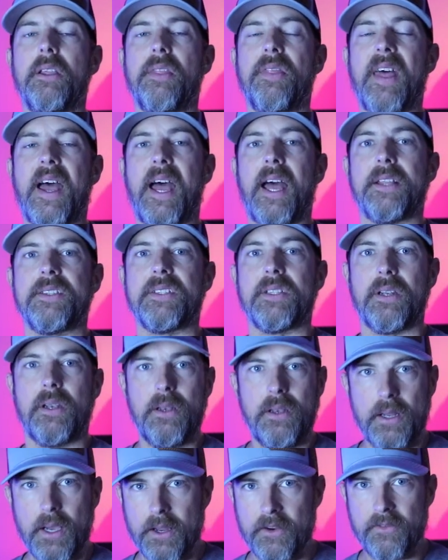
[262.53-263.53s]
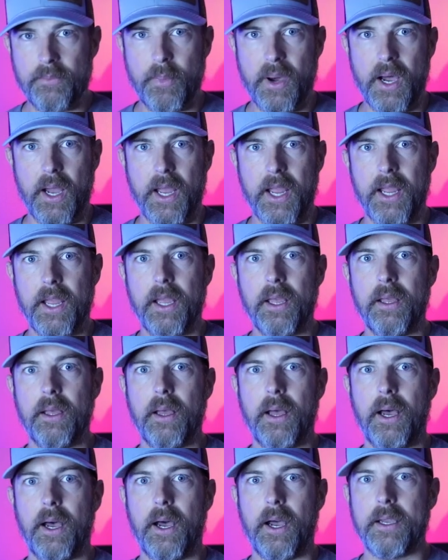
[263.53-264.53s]
that none of my
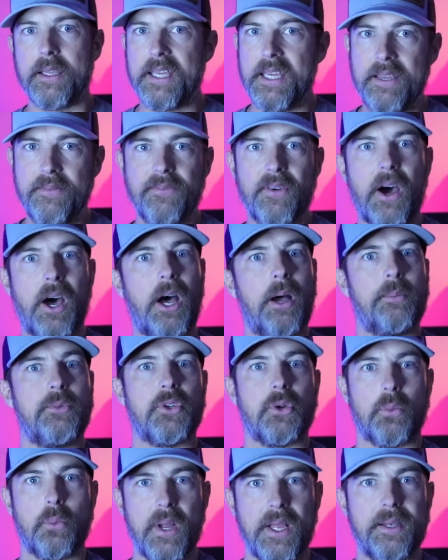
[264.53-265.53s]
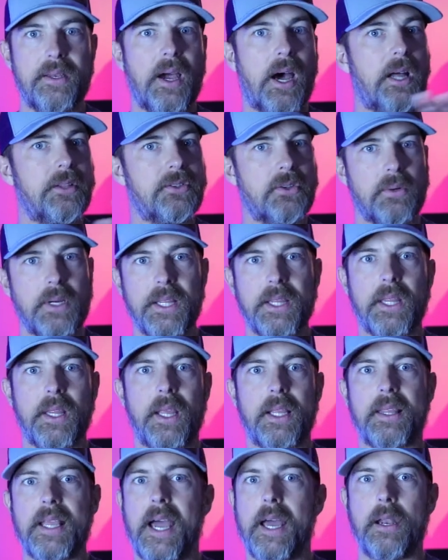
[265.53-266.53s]
key fobs or red dots or anything
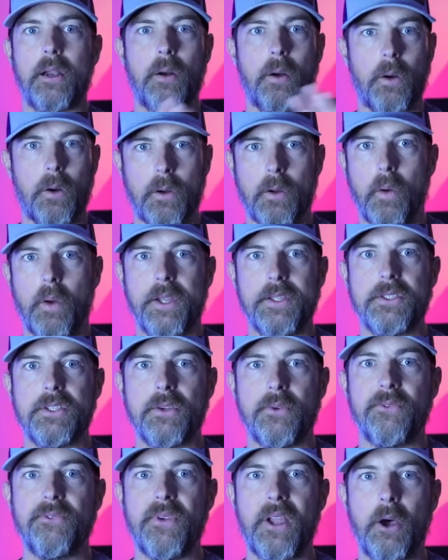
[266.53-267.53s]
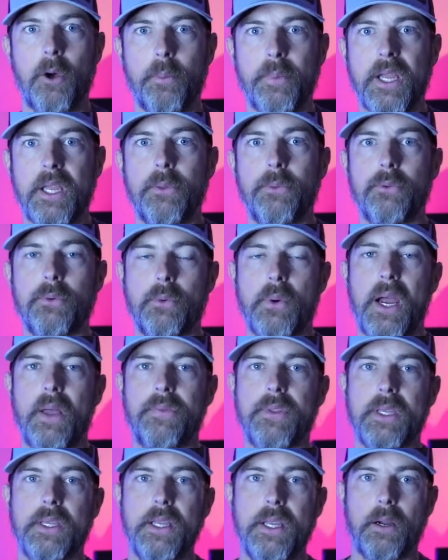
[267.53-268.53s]
like that are going to fail me
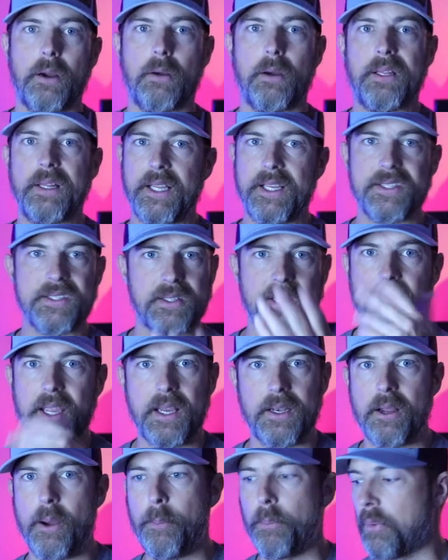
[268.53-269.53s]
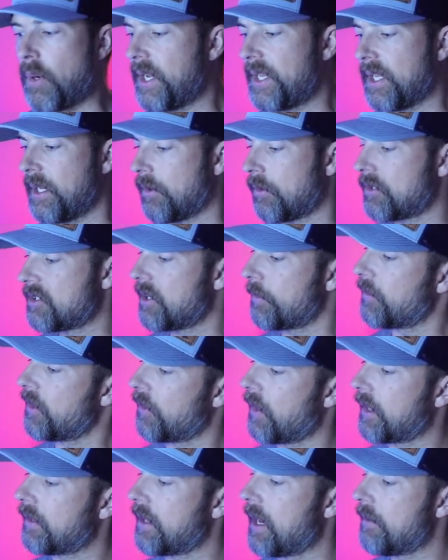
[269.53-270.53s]
throughout the year unless they end up breaking or
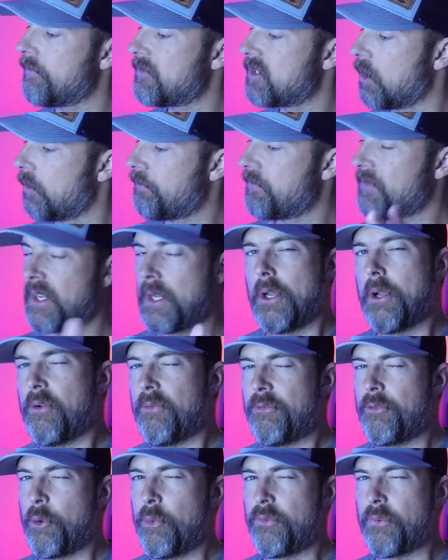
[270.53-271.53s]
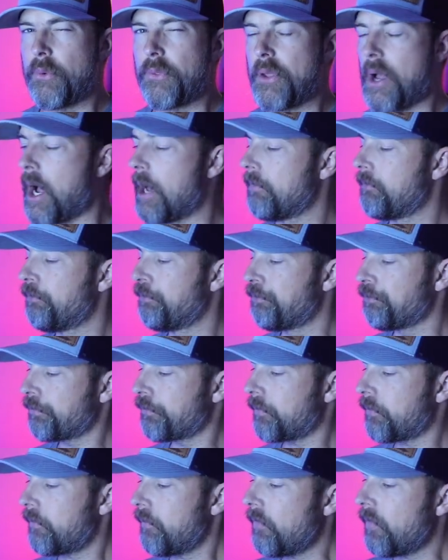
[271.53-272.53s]
something like that. So, food for thought.
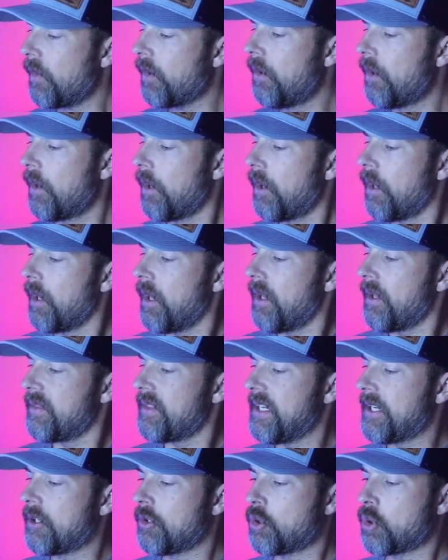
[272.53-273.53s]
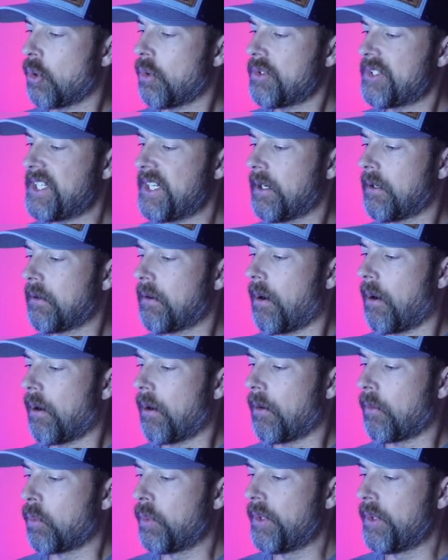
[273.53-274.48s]
The controls here are